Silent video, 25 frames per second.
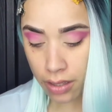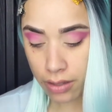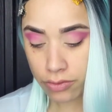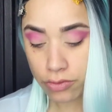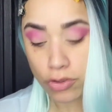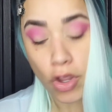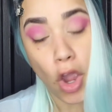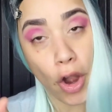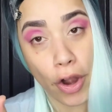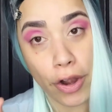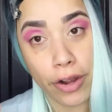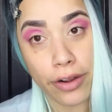
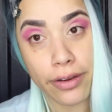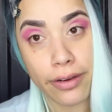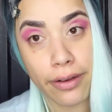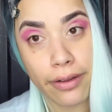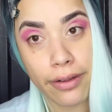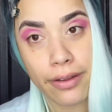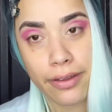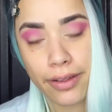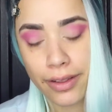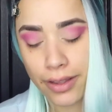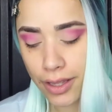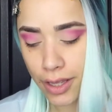Tarte,
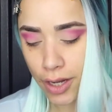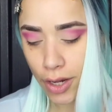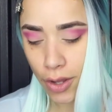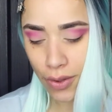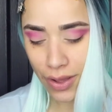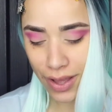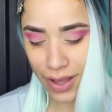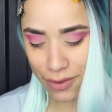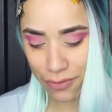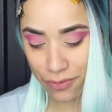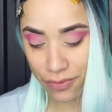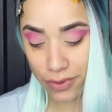you know,
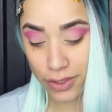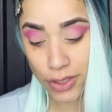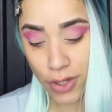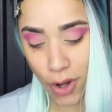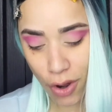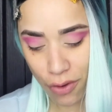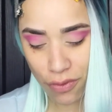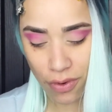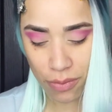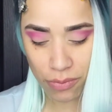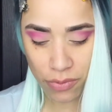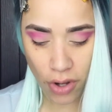
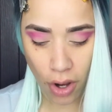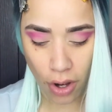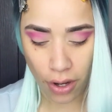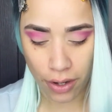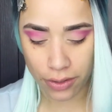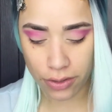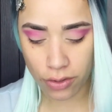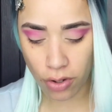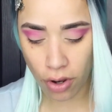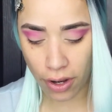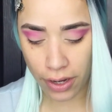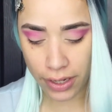Tarte from
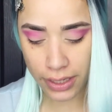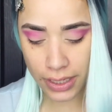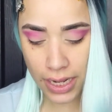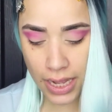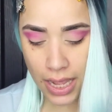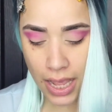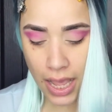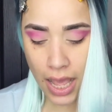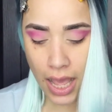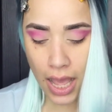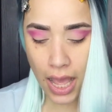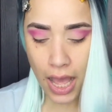Tarte.
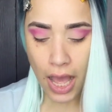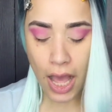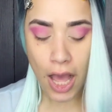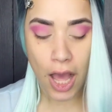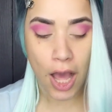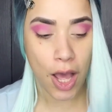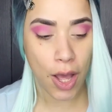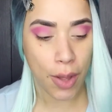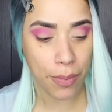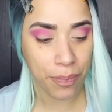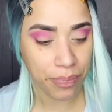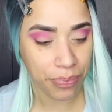
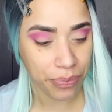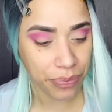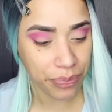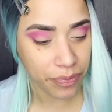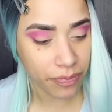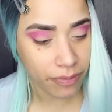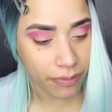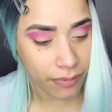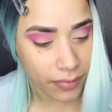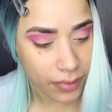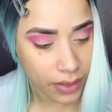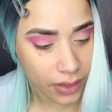I
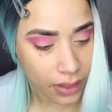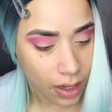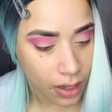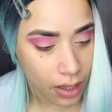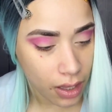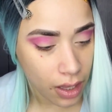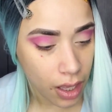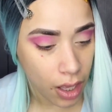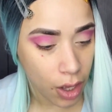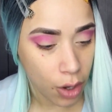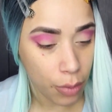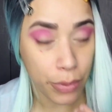
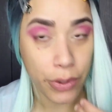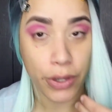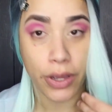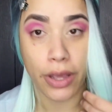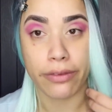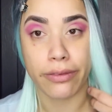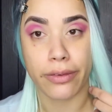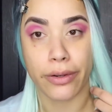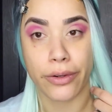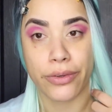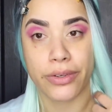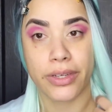hope you
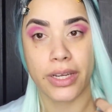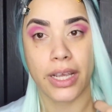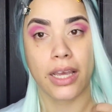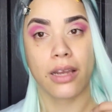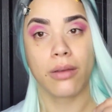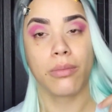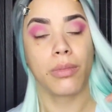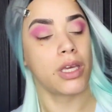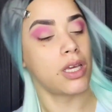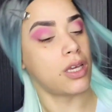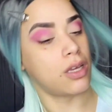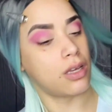guys
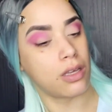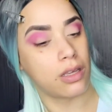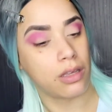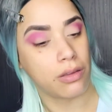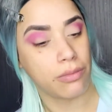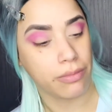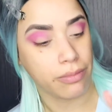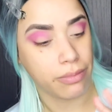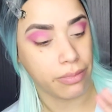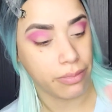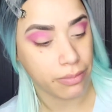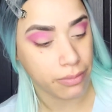understand me.
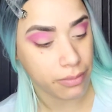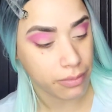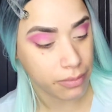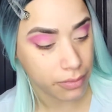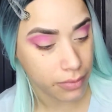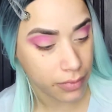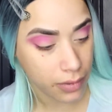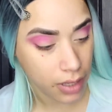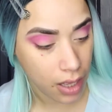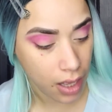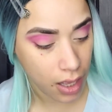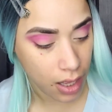
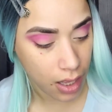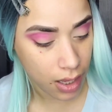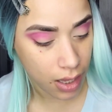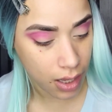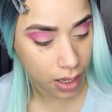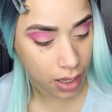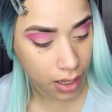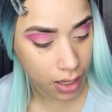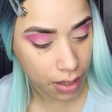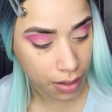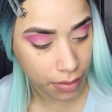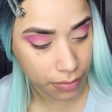
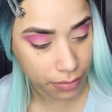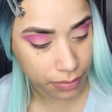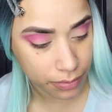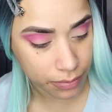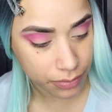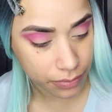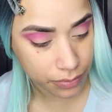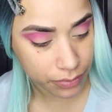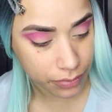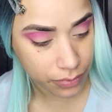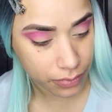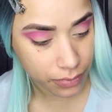
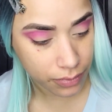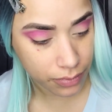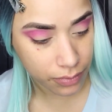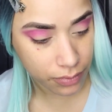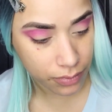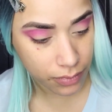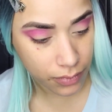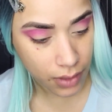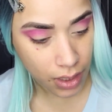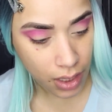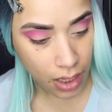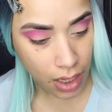
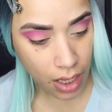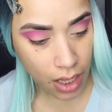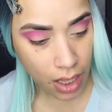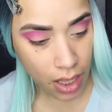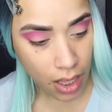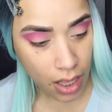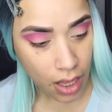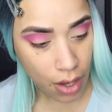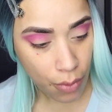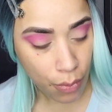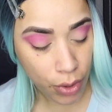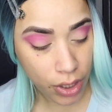
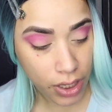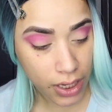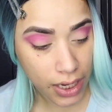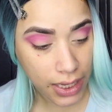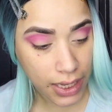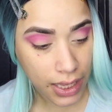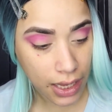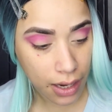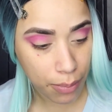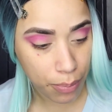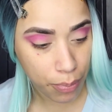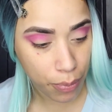We're gonna
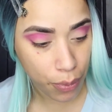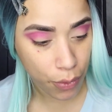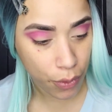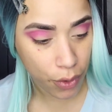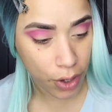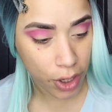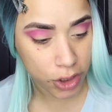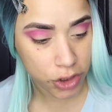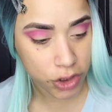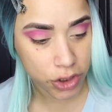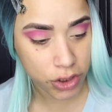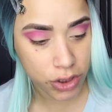get a
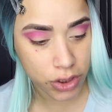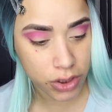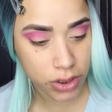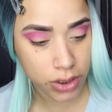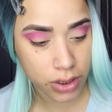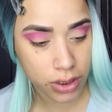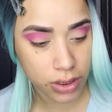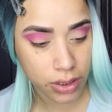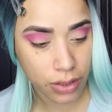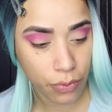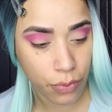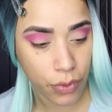brush
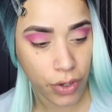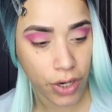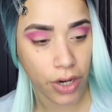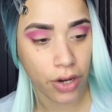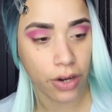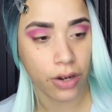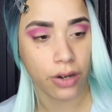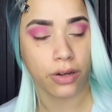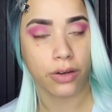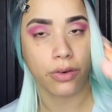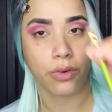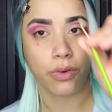
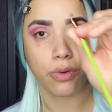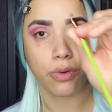where,